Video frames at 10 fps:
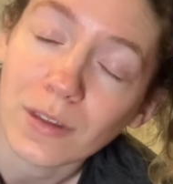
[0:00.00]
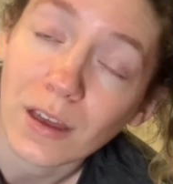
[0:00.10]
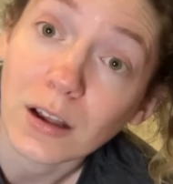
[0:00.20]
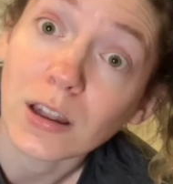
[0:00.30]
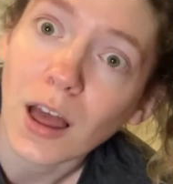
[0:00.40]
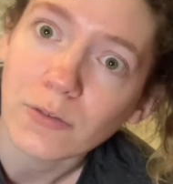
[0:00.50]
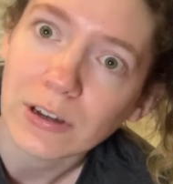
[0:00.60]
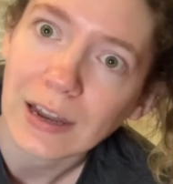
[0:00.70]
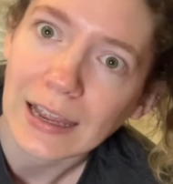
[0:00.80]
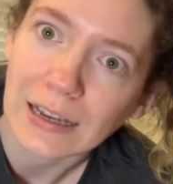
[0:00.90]
I loved
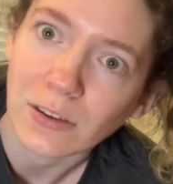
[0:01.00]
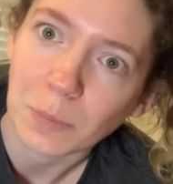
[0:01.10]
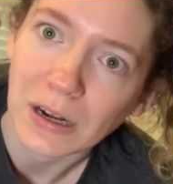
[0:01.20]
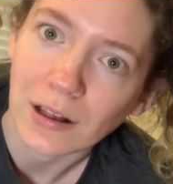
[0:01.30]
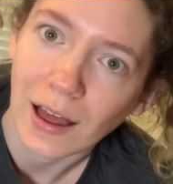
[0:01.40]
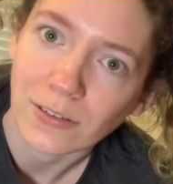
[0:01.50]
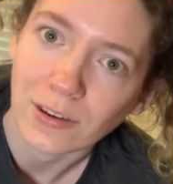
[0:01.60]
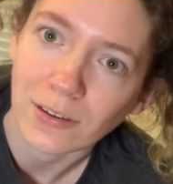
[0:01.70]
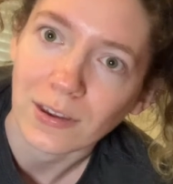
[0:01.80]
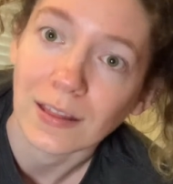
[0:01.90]
taking spin
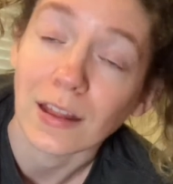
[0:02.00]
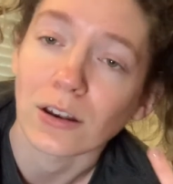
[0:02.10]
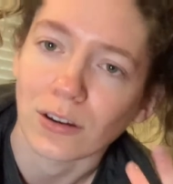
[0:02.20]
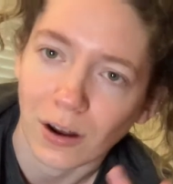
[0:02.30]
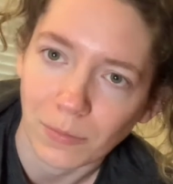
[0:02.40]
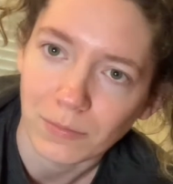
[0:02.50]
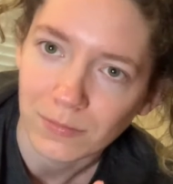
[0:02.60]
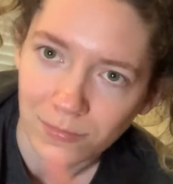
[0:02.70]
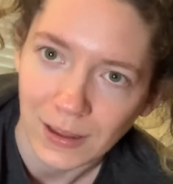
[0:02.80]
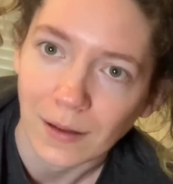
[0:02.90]
classes, and then, you know,
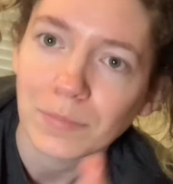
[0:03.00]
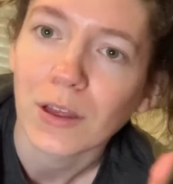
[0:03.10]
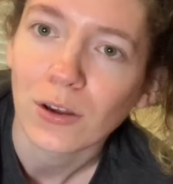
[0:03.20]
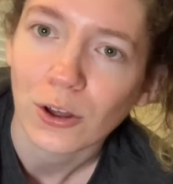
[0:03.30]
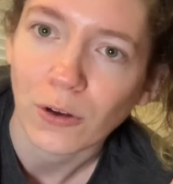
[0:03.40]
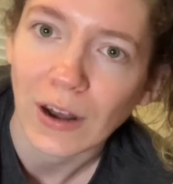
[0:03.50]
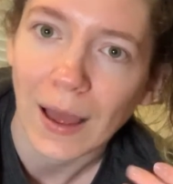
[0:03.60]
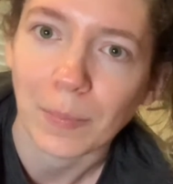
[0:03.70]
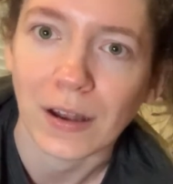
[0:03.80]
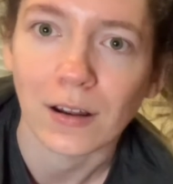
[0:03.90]
yeah, COVID
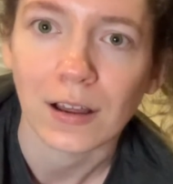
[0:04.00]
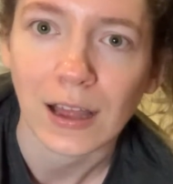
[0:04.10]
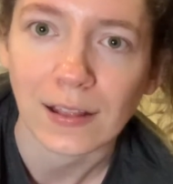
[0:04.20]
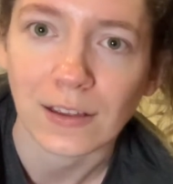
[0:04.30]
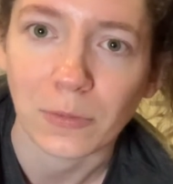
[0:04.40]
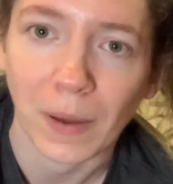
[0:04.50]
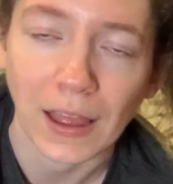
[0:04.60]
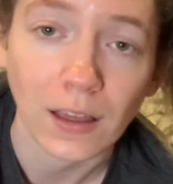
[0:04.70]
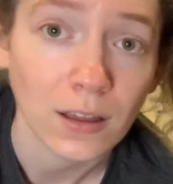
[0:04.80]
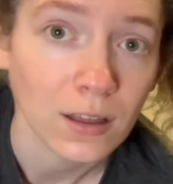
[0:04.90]
happened, got this
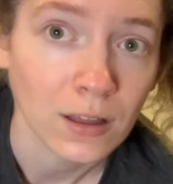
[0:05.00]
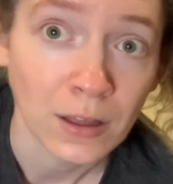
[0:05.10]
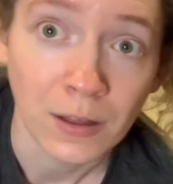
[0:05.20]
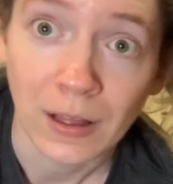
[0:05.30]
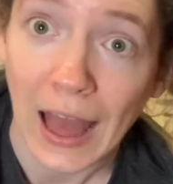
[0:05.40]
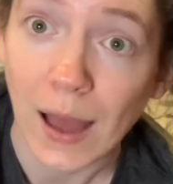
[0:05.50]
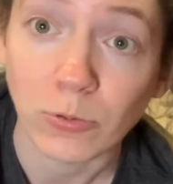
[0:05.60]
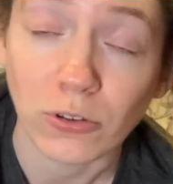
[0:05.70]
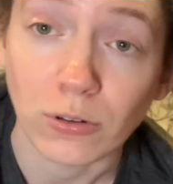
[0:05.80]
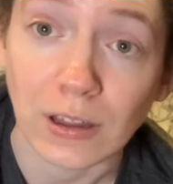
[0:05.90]
bike,
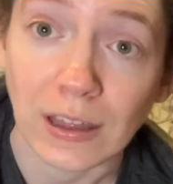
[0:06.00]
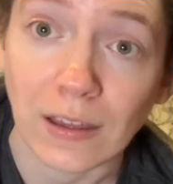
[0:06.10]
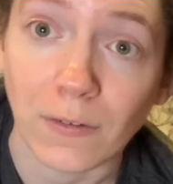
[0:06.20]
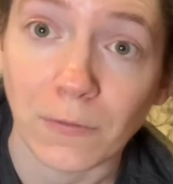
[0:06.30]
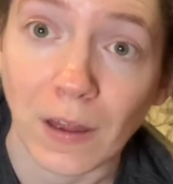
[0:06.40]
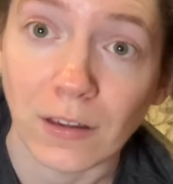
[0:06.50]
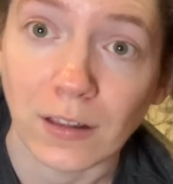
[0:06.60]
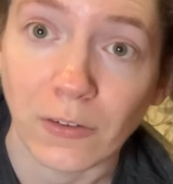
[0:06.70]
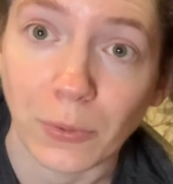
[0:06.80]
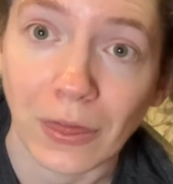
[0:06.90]
absolutely fell in
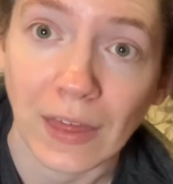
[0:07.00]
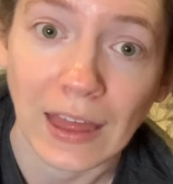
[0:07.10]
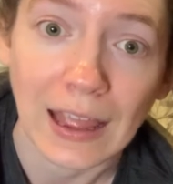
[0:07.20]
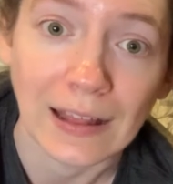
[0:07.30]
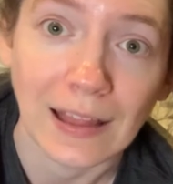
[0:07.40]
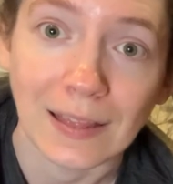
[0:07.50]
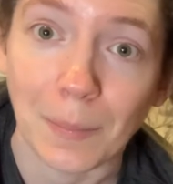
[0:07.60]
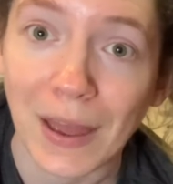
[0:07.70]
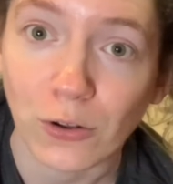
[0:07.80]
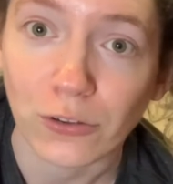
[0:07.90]
love with it, and then the
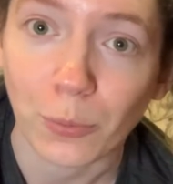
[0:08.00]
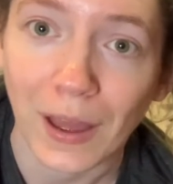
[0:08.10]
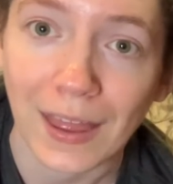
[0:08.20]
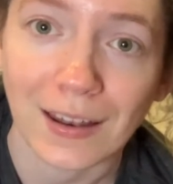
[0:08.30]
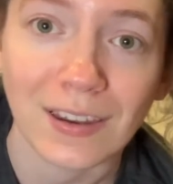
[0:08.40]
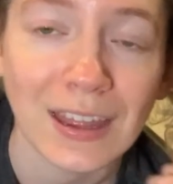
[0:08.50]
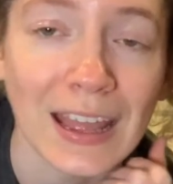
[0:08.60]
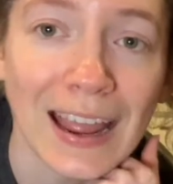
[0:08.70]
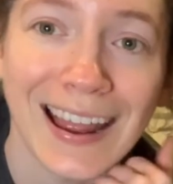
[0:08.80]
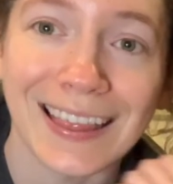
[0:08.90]
pedals went,
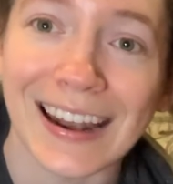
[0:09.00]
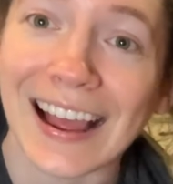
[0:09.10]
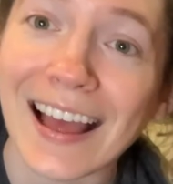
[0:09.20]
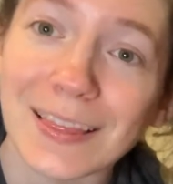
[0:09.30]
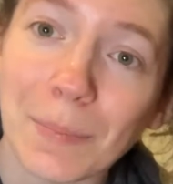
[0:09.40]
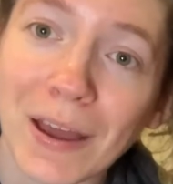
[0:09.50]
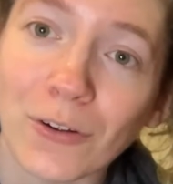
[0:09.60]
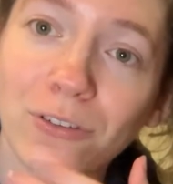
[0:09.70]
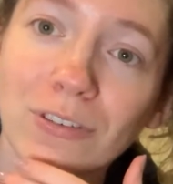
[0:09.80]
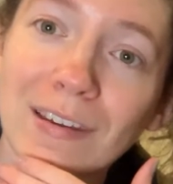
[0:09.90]
and then I got the
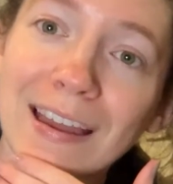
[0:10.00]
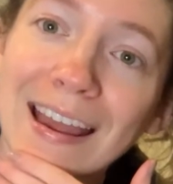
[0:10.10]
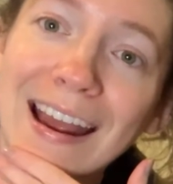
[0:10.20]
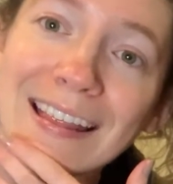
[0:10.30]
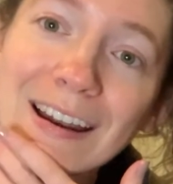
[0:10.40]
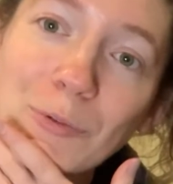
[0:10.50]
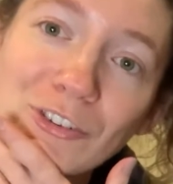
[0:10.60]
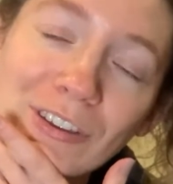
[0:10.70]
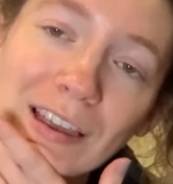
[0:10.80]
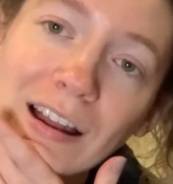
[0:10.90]
pedals, and then it was
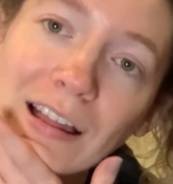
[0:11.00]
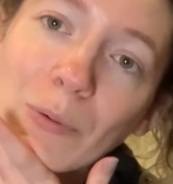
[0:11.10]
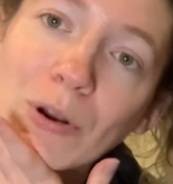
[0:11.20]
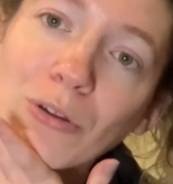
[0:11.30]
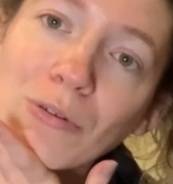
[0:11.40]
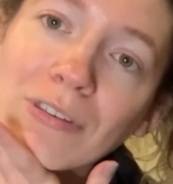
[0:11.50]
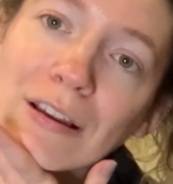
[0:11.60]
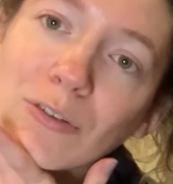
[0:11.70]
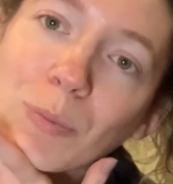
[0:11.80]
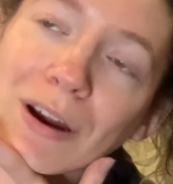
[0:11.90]
just kind of like one of those
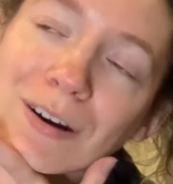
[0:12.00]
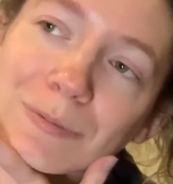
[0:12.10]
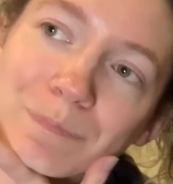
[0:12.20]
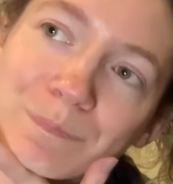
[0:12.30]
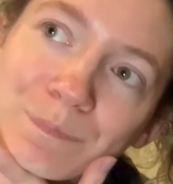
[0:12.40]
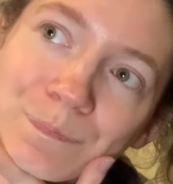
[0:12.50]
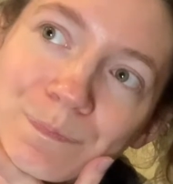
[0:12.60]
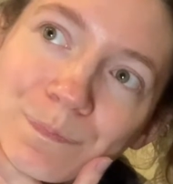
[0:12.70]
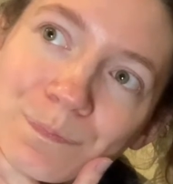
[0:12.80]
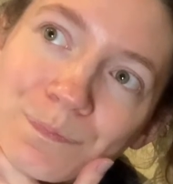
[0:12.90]
things where
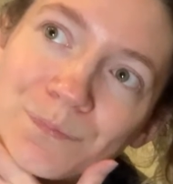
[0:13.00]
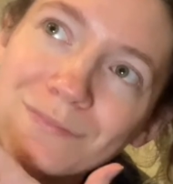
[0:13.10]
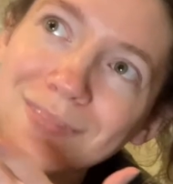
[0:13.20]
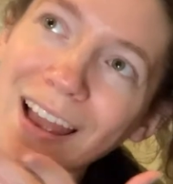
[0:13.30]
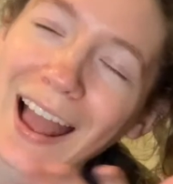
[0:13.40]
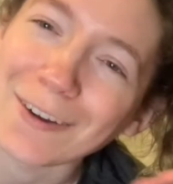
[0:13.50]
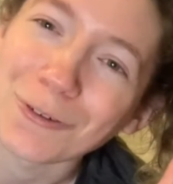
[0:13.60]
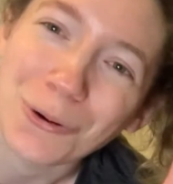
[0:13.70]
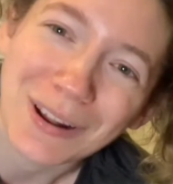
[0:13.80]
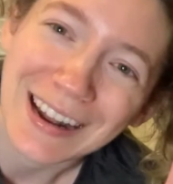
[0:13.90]
I
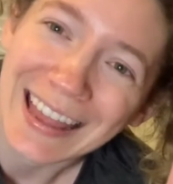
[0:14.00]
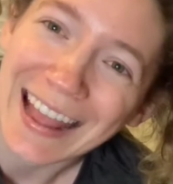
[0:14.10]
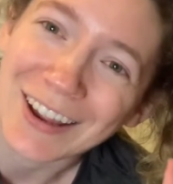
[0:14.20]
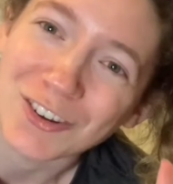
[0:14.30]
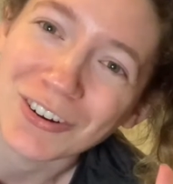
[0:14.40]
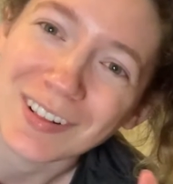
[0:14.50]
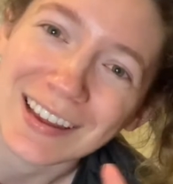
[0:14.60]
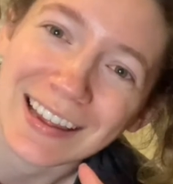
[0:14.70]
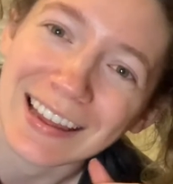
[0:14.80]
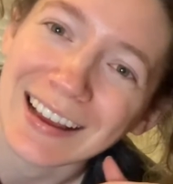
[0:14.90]
rode it
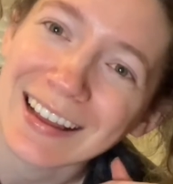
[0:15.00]
occasionally,